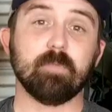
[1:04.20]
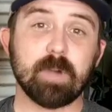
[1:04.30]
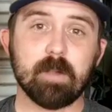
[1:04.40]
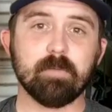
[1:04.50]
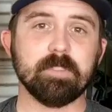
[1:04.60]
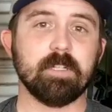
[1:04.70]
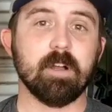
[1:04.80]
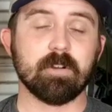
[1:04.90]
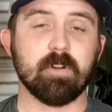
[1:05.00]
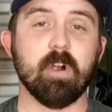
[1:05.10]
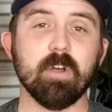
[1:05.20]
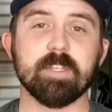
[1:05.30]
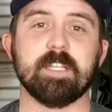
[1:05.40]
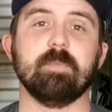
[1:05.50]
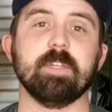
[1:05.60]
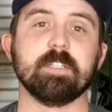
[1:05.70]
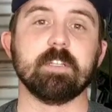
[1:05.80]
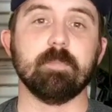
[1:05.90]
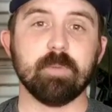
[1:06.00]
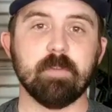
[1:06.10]
will probably conquer all the same things
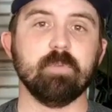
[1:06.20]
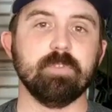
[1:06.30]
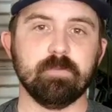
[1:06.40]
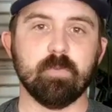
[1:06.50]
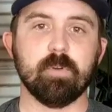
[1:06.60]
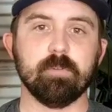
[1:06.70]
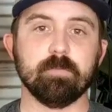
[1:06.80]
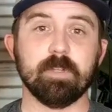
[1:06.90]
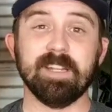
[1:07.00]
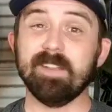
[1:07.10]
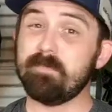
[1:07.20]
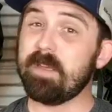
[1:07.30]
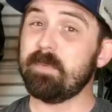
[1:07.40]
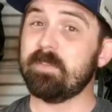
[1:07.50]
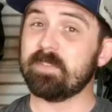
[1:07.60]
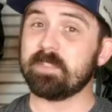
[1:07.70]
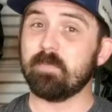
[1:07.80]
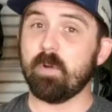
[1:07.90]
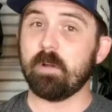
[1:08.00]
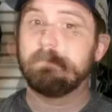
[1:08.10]
that a buff will do for you, and maybe even some
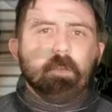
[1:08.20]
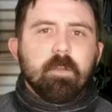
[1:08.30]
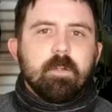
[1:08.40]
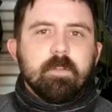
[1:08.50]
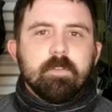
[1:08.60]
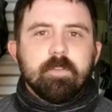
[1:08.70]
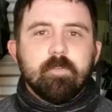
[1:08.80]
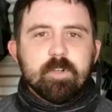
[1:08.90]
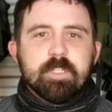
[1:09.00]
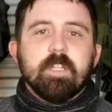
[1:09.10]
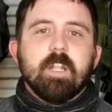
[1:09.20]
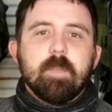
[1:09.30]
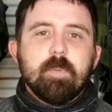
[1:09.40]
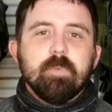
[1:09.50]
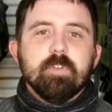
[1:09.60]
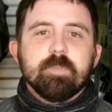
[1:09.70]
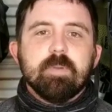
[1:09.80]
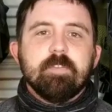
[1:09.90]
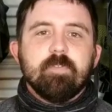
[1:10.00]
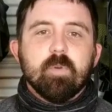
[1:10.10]
more. The first thing that a lot of people use a
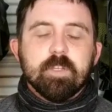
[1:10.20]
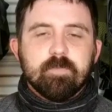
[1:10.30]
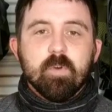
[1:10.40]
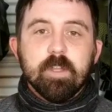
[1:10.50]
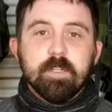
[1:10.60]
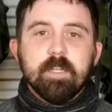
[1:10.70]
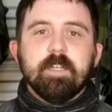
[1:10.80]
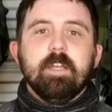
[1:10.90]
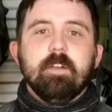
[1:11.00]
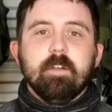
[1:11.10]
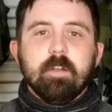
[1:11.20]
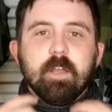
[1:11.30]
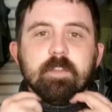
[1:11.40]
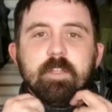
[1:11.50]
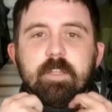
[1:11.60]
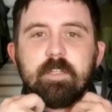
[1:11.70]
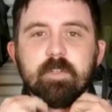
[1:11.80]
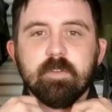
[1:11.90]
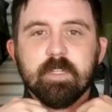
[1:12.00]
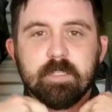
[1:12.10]
buff for is for a neck gaiter, and then they
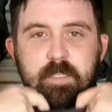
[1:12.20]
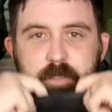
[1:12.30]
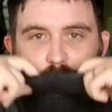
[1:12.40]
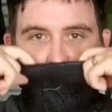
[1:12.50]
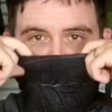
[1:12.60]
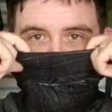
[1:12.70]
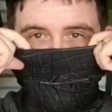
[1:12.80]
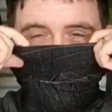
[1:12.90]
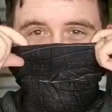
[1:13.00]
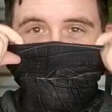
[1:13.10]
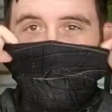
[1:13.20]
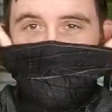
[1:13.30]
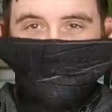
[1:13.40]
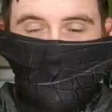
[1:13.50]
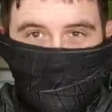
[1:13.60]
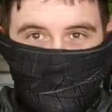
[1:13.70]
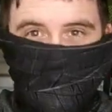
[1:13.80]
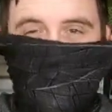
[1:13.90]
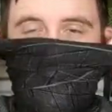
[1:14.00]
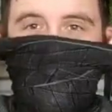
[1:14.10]
do this. They bring it up into a face
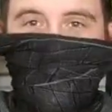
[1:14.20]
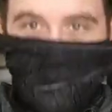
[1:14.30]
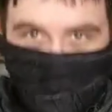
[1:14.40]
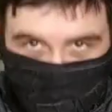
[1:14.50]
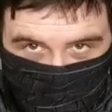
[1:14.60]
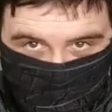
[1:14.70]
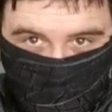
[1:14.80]
mask, and then they'll do this.